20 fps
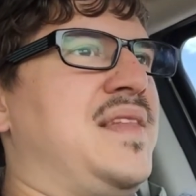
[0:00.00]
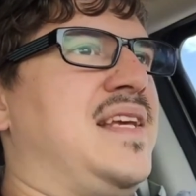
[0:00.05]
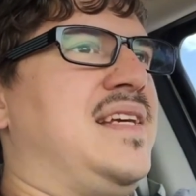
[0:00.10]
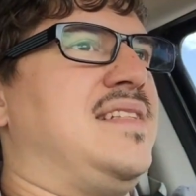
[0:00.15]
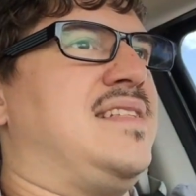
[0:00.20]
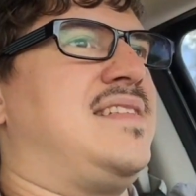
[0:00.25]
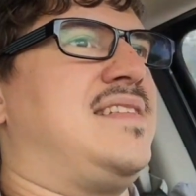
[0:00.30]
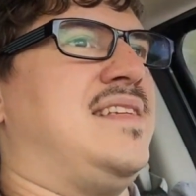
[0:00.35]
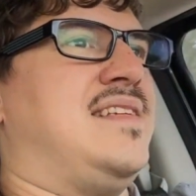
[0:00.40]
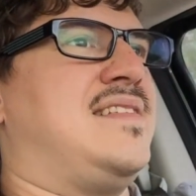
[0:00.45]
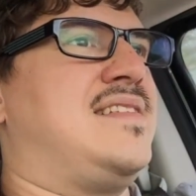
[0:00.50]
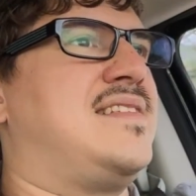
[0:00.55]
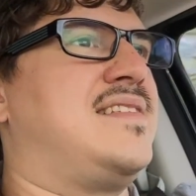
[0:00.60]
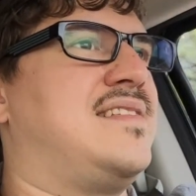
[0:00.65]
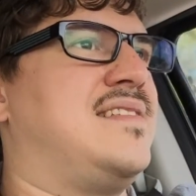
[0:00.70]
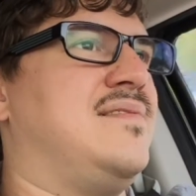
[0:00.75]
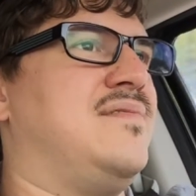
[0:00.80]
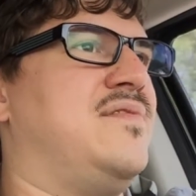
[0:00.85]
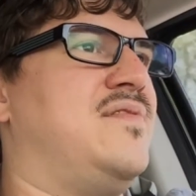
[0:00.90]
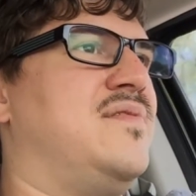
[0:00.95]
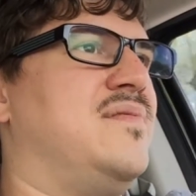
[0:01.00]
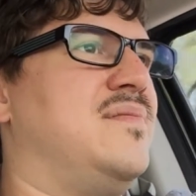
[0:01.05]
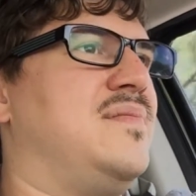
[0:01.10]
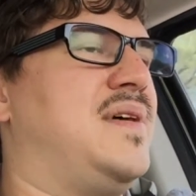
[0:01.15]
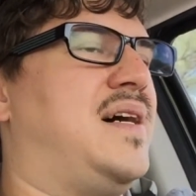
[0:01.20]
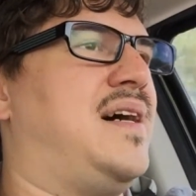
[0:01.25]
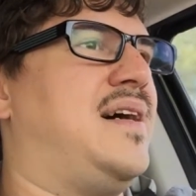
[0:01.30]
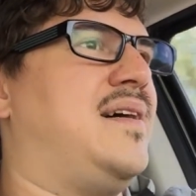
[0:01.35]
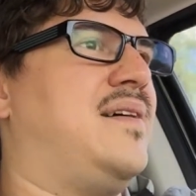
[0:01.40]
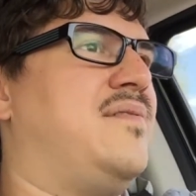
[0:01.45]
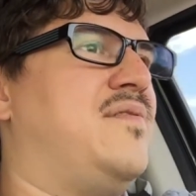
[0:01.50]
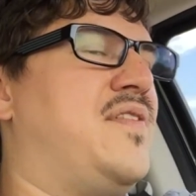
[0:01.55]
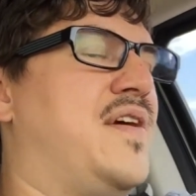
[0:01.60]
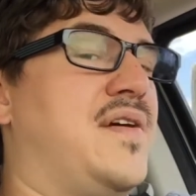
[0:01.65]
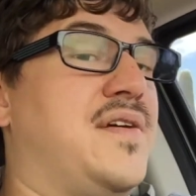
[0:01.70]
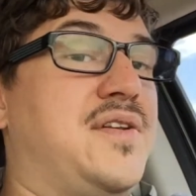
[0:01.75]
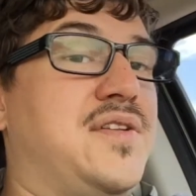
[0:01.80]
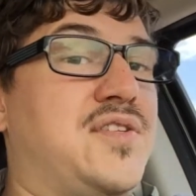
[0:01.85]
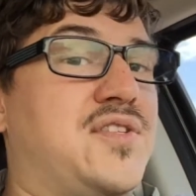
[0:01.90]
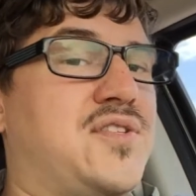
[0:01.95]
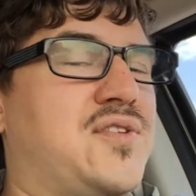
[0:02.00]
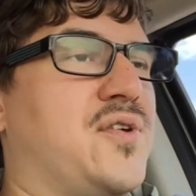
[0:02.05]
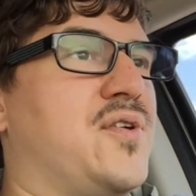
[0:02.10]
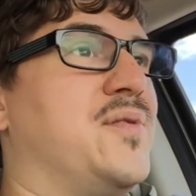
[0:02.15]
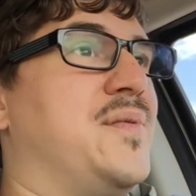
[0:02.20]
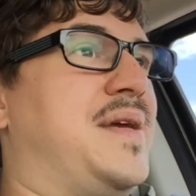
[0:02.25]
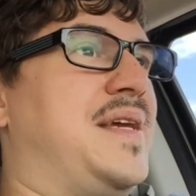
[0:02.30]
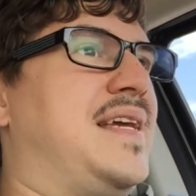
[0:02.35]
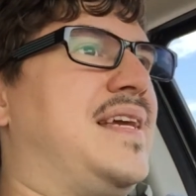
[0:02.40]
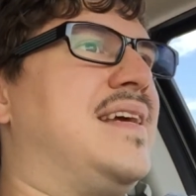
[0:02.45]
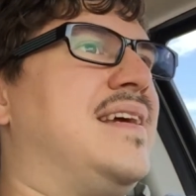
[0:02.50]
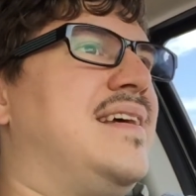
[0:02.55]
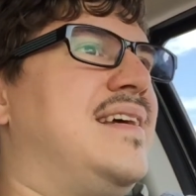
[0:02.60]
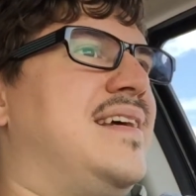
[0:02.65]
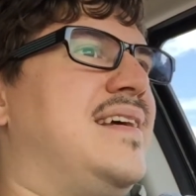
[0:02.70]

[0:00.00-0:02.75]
It's very disturbing.